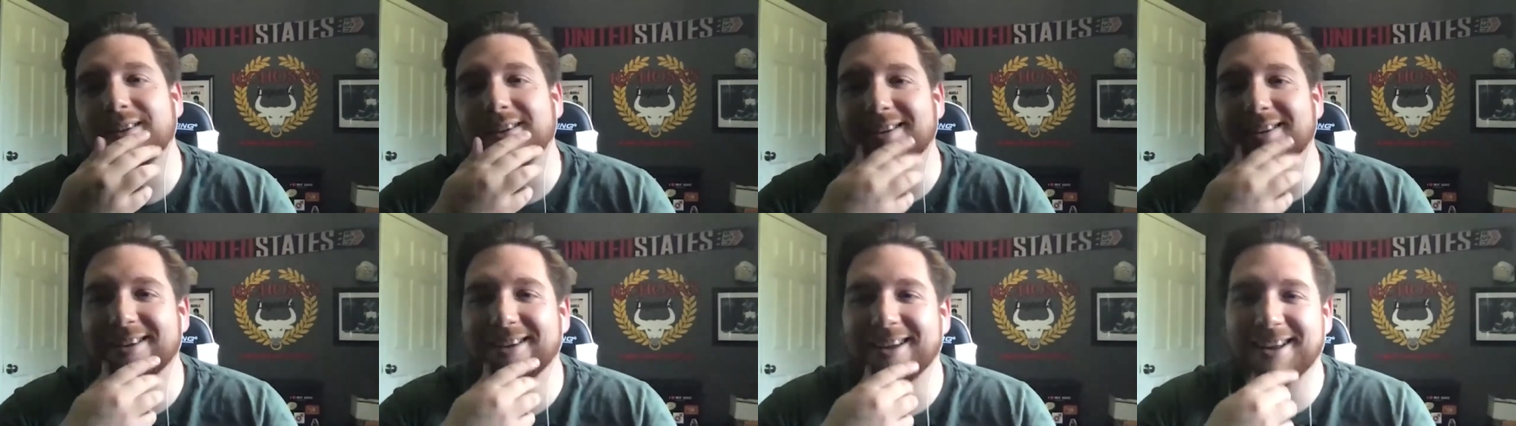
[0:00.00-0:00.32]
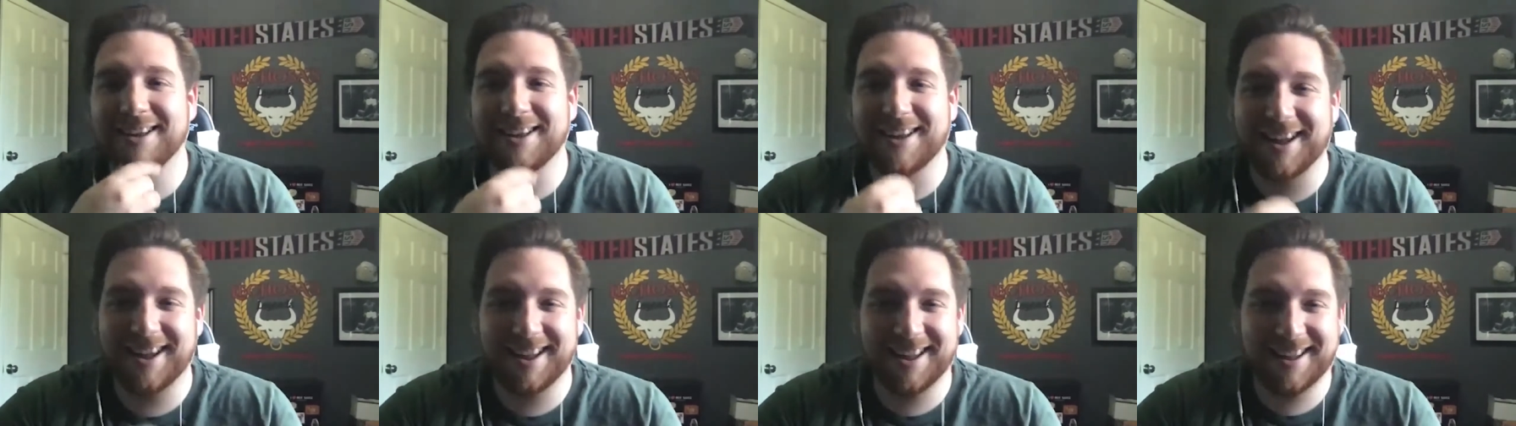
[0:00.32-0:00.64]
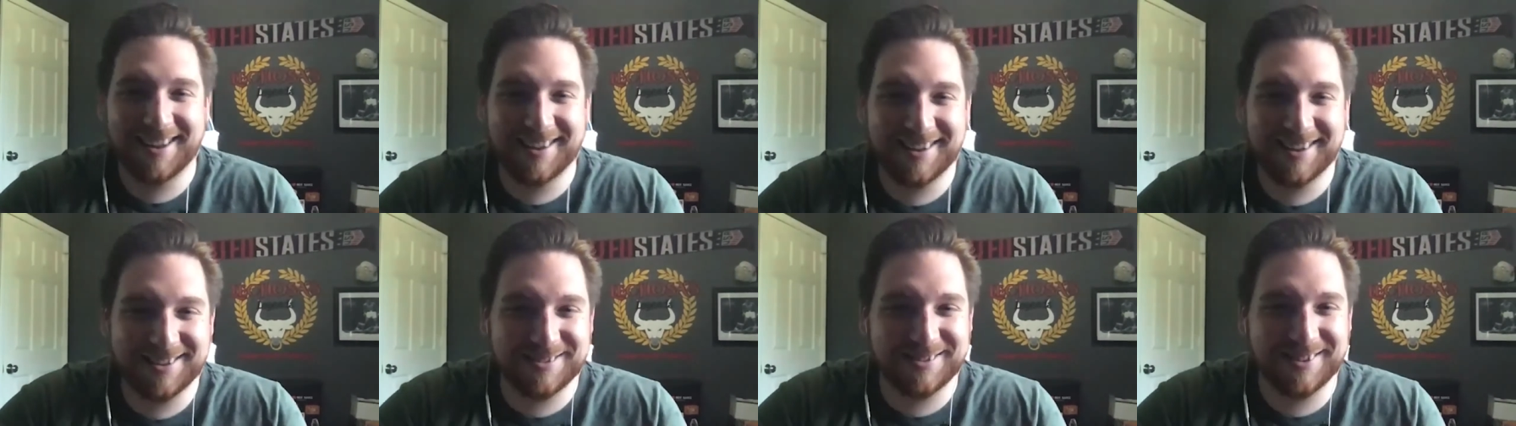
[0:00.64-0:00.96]
I
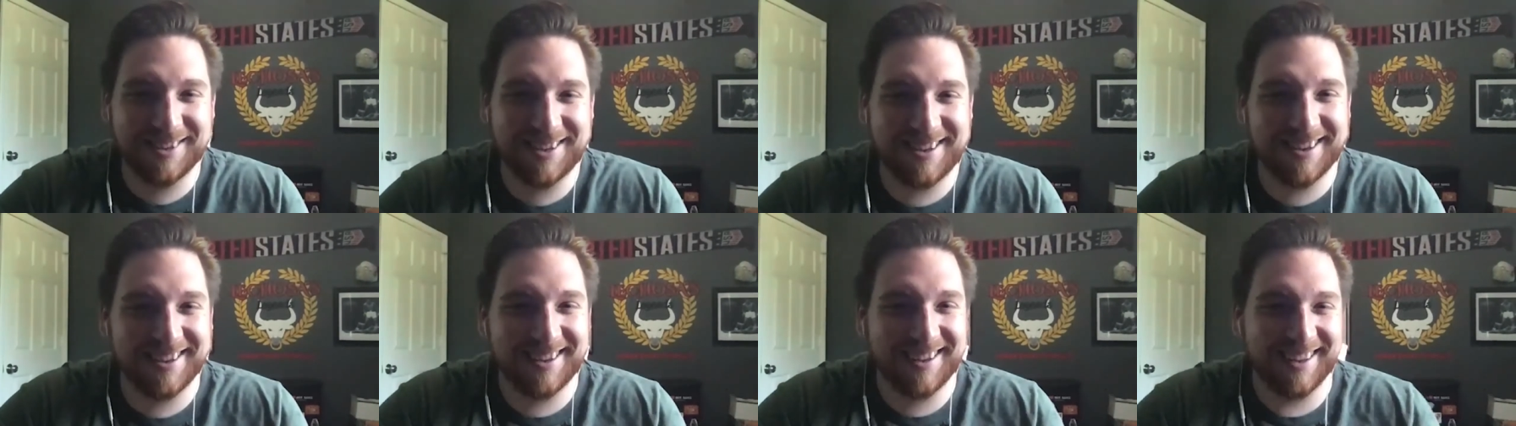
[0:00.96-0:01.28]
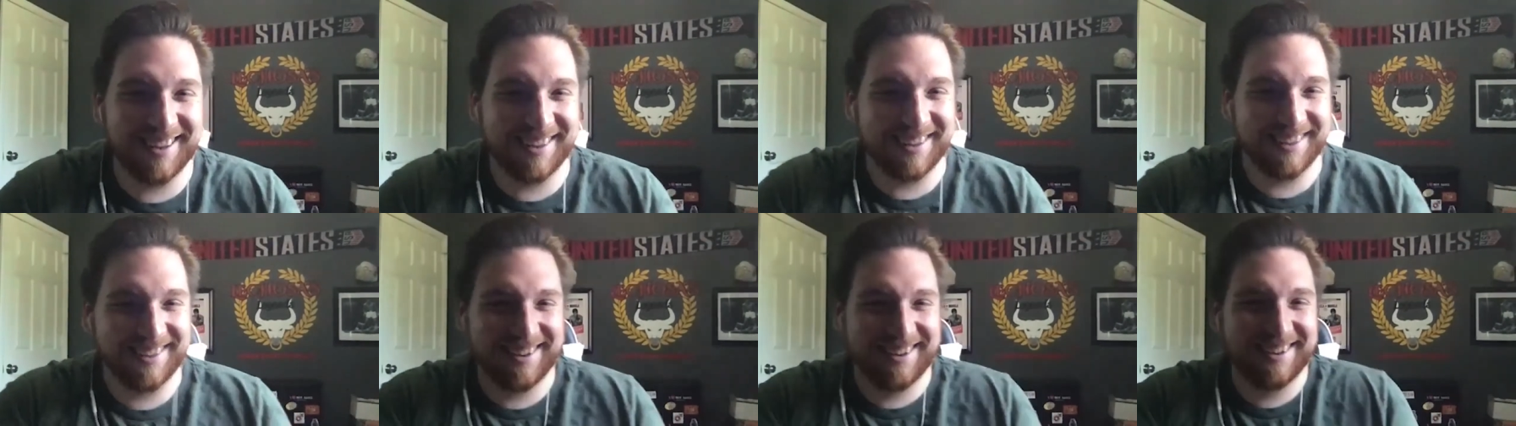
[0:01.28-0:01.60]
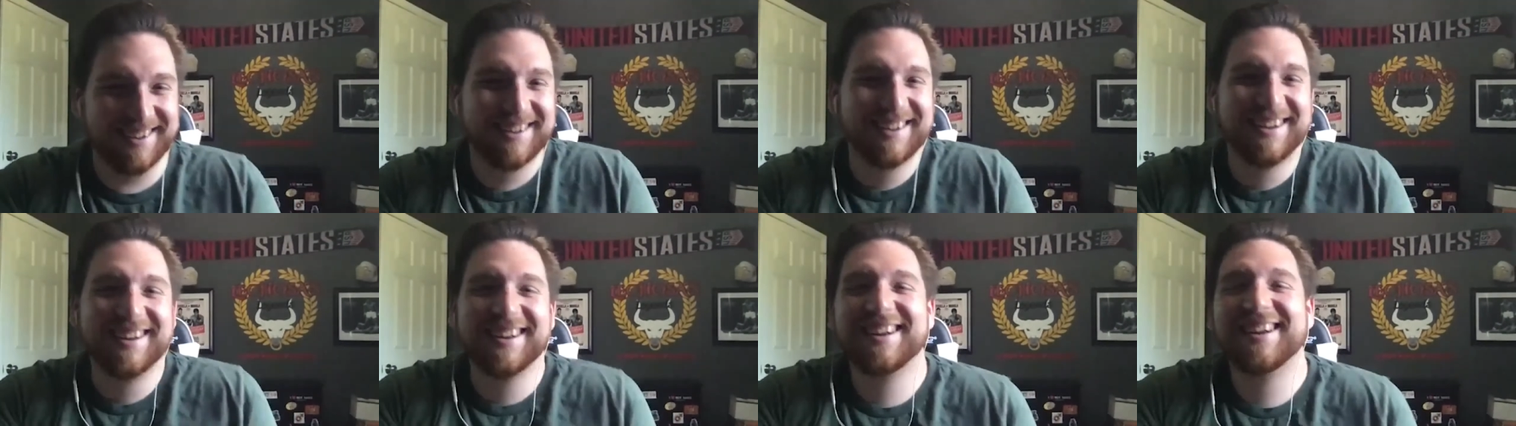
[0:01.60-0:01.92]
guess we could.
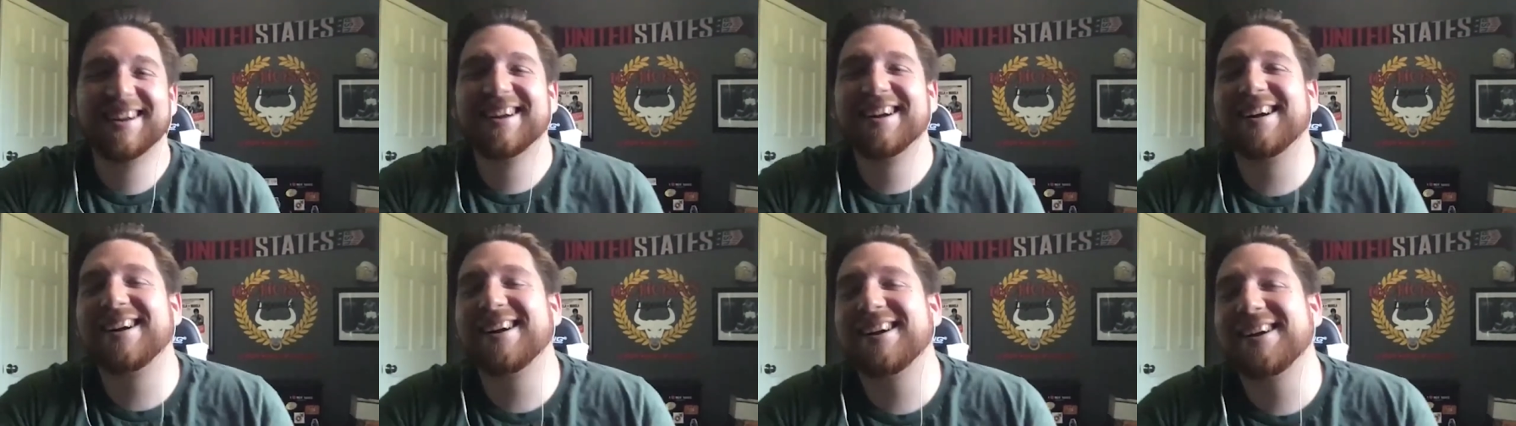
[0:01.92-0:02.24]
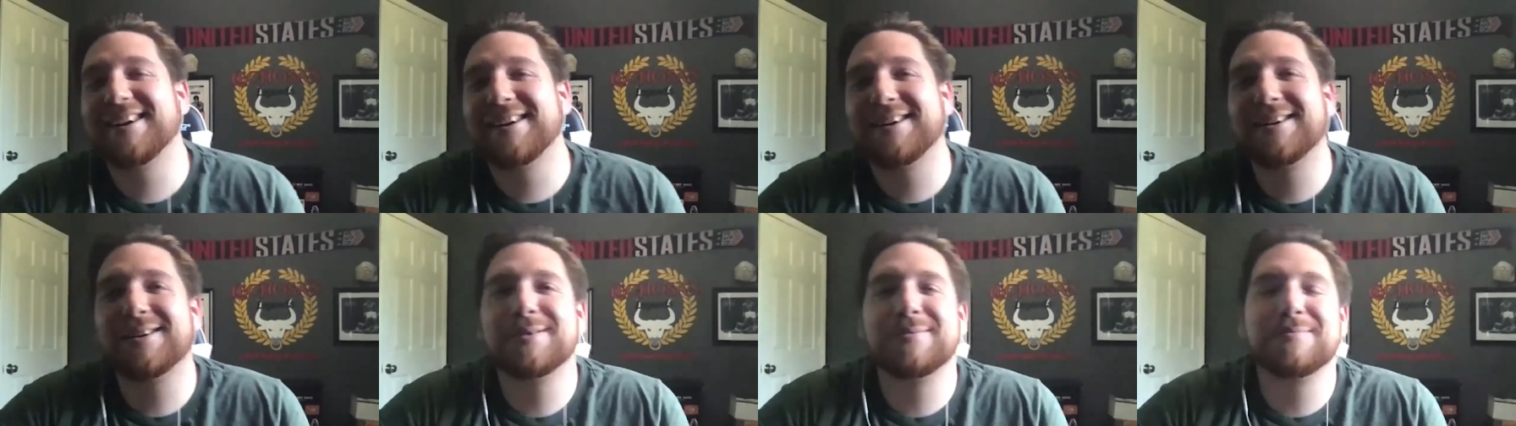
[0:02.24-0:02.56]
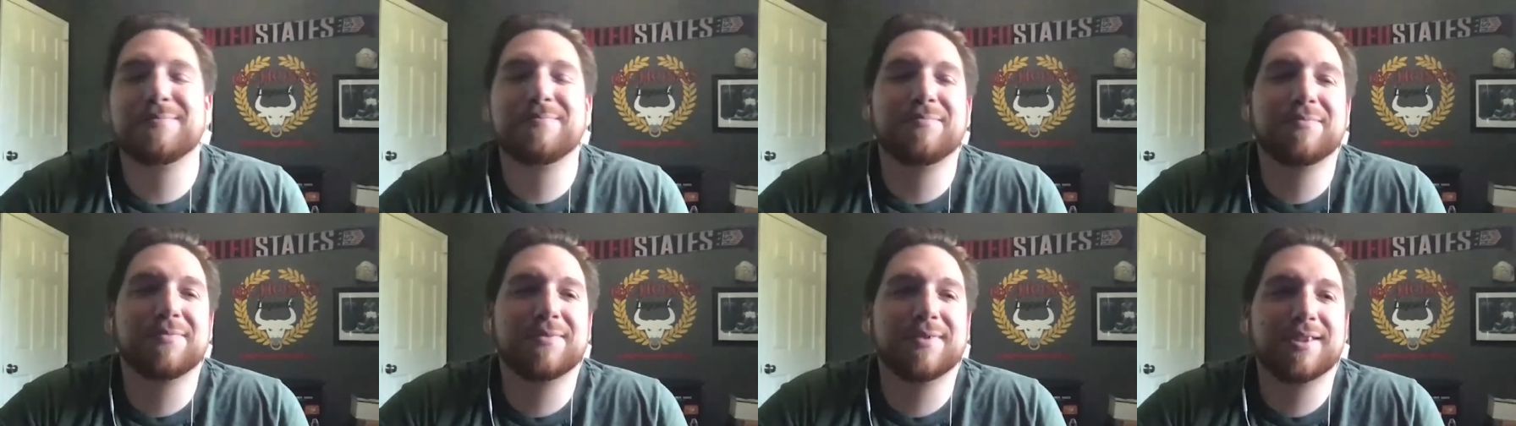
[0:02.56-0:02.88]

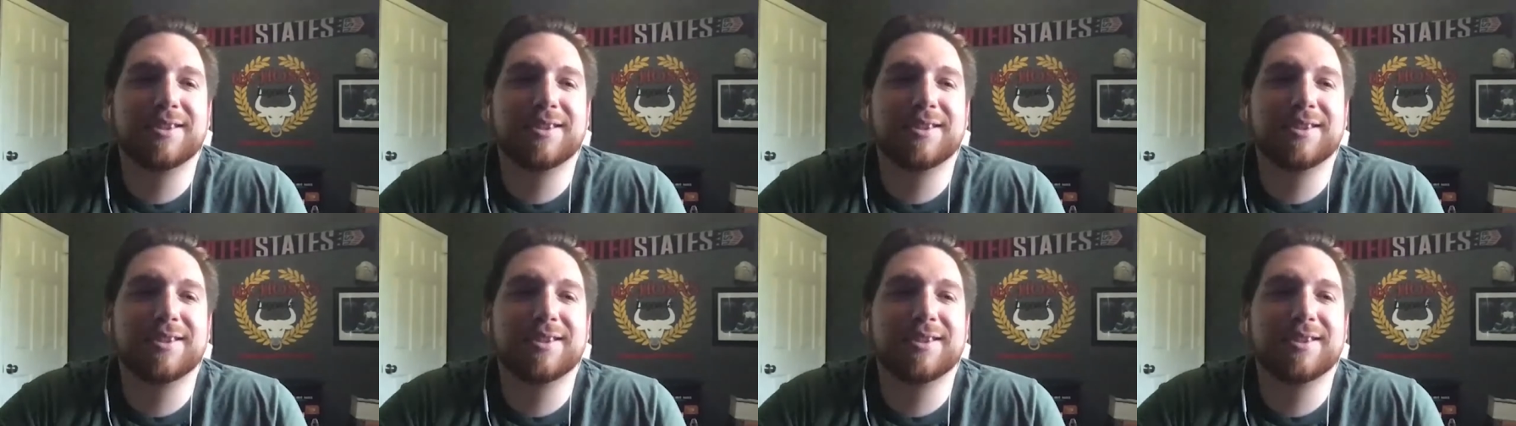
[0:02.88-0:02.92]
Um,